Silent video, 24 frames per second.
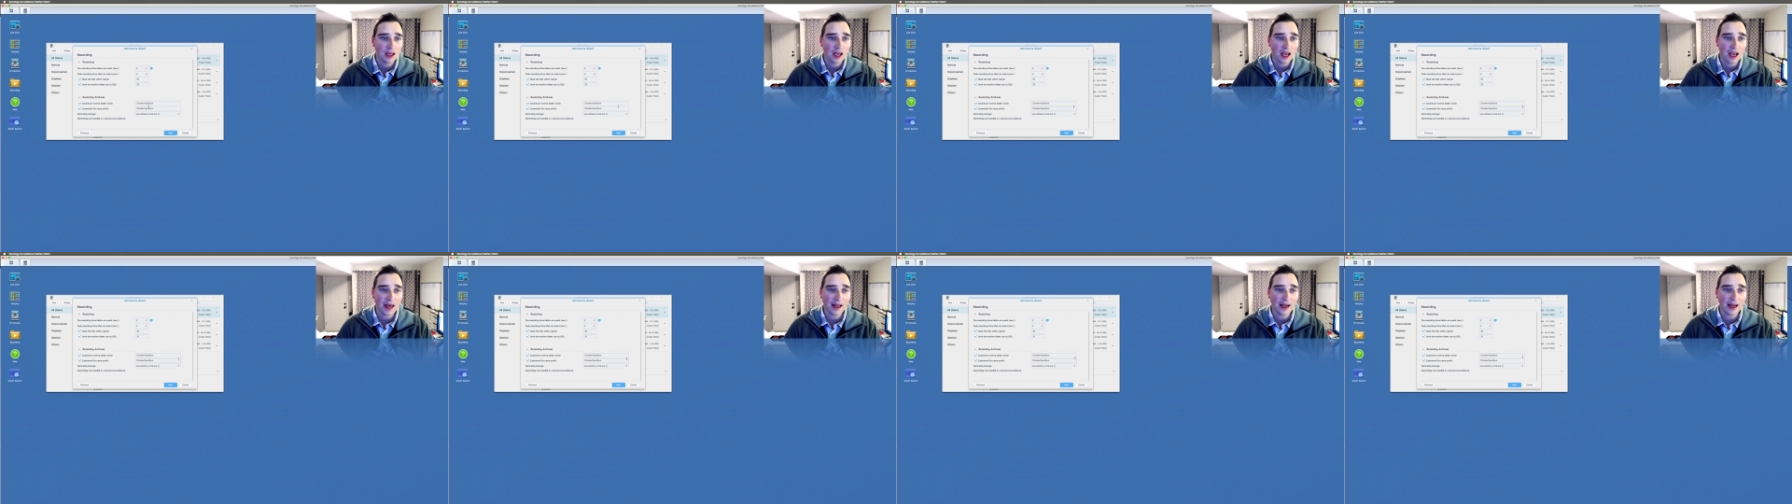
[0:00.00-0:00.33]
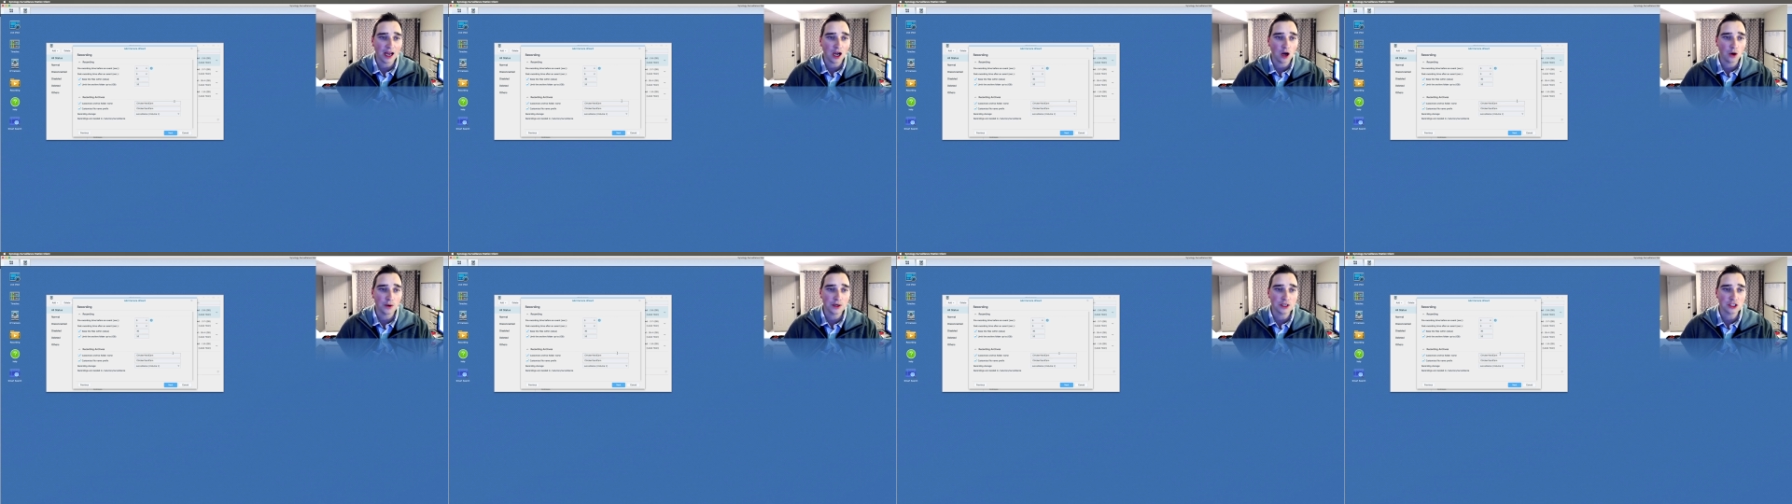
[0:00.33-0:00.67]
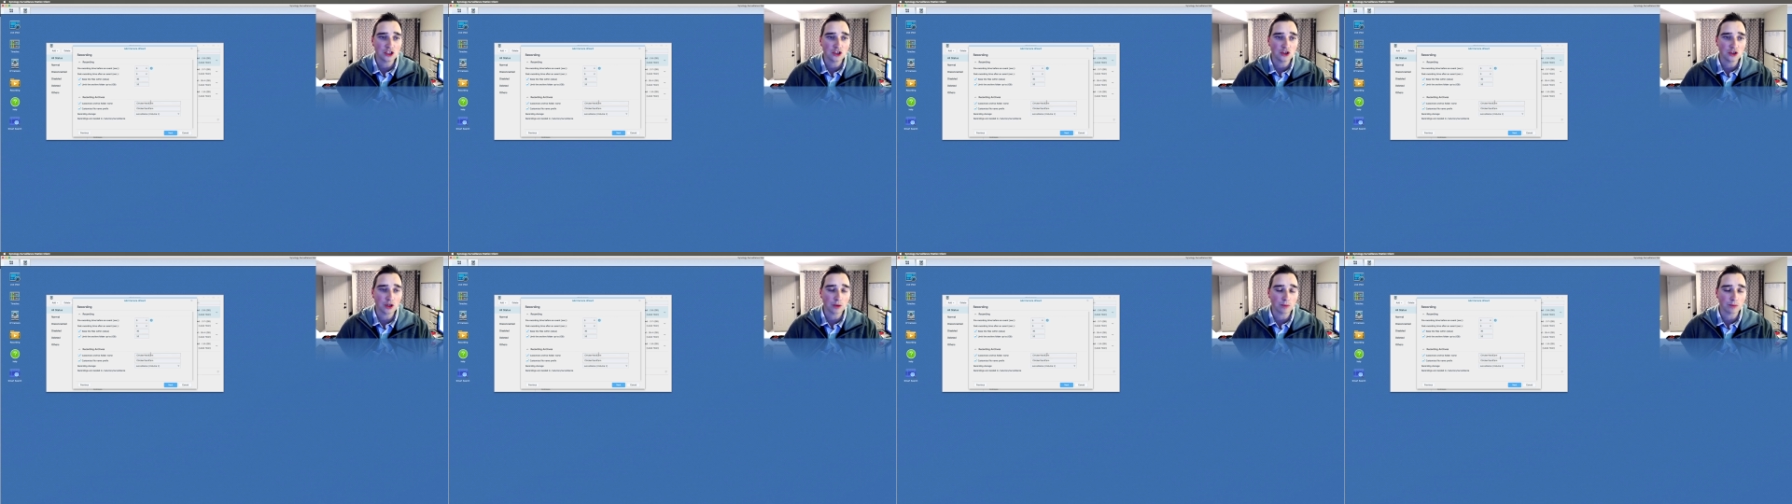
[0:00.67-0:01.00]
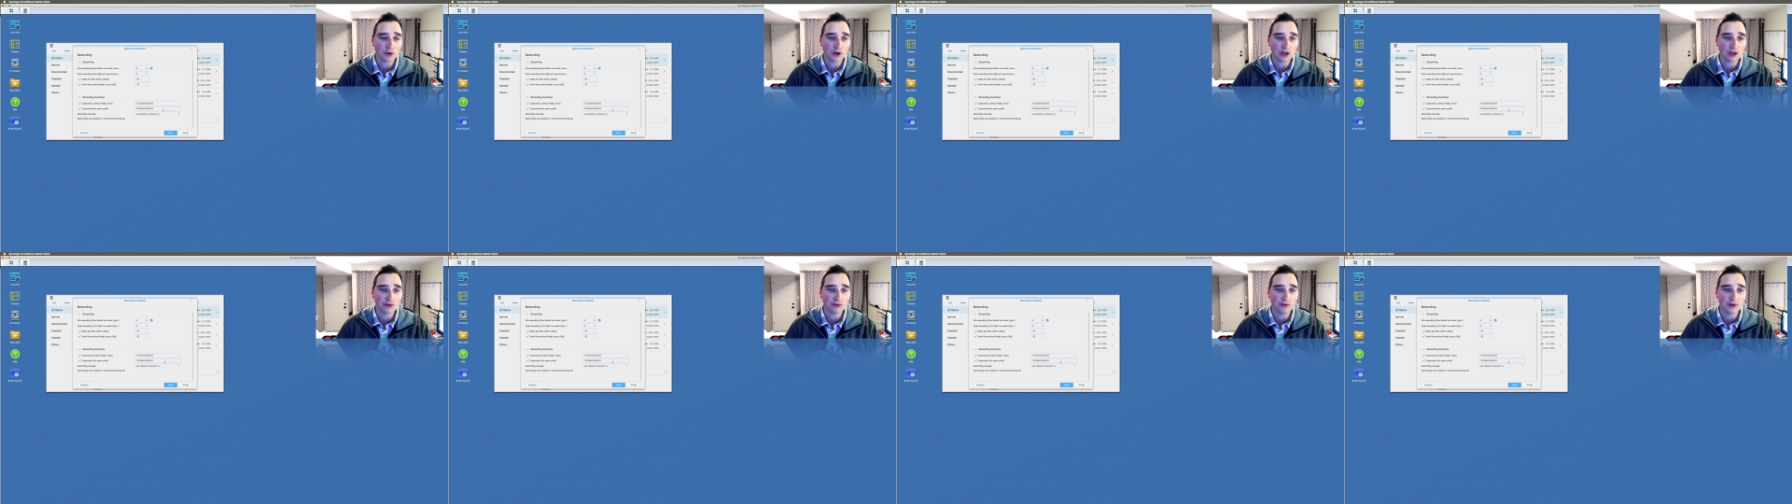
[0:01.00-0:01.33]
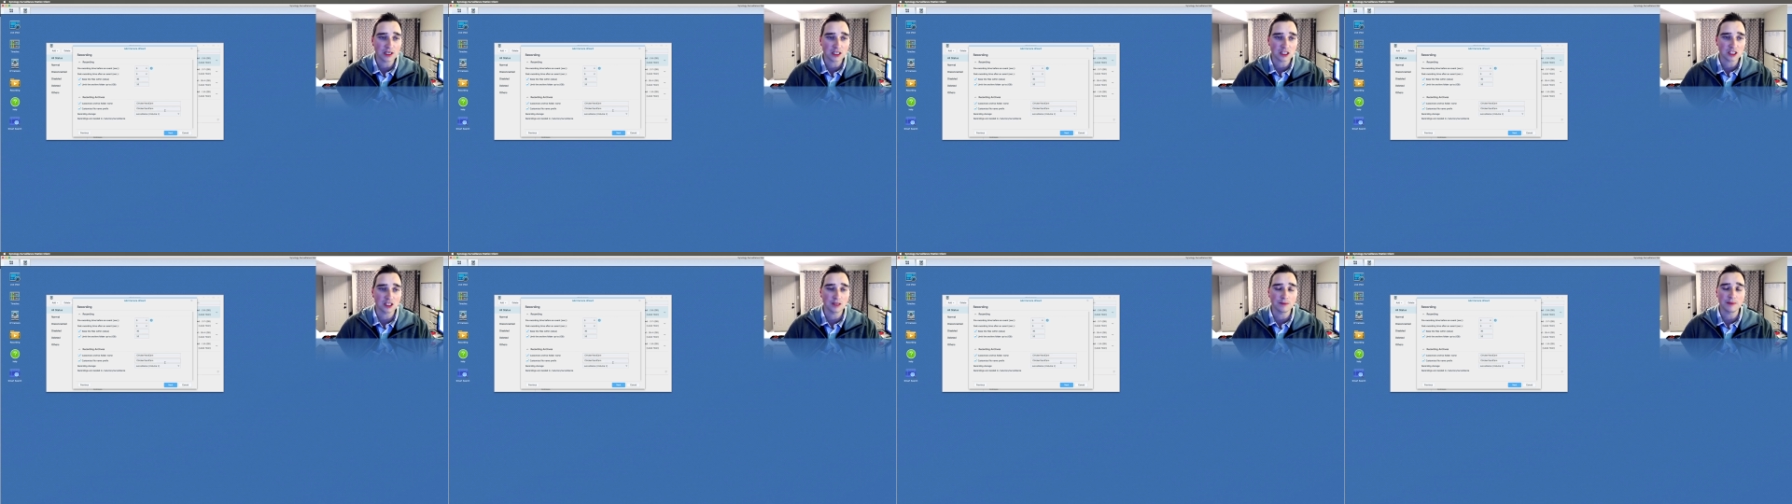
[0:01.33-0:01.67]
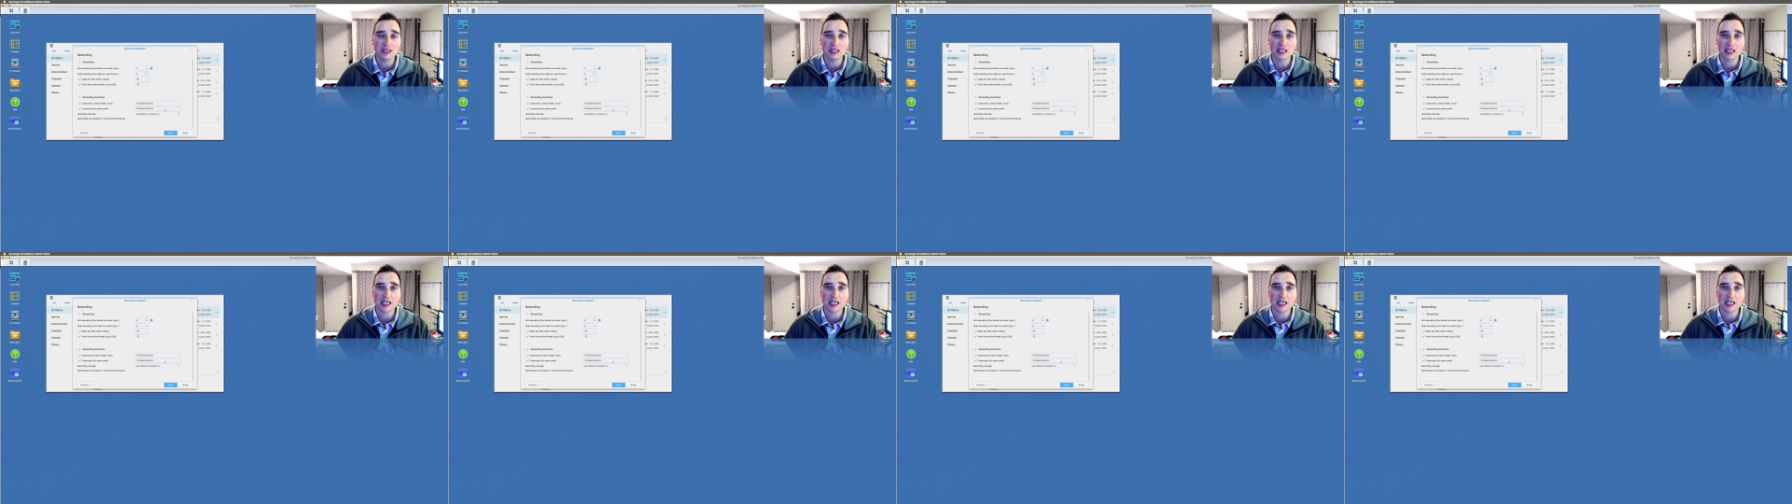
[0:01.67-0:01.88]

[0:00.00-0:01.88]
and I always do the prefix to be the